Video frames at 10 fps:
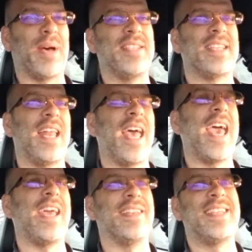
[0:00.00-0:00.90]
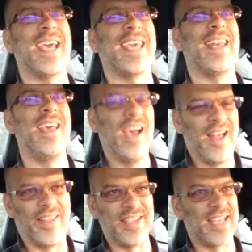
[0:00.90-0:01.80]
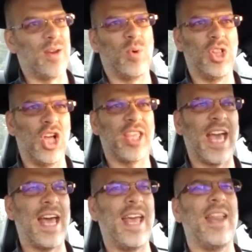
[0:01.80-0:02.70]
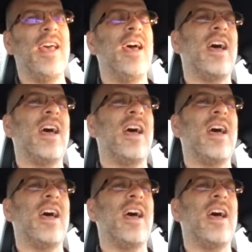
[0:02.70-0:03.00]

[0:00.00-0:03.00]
I said, hey, ticking. They said, we'll look at it.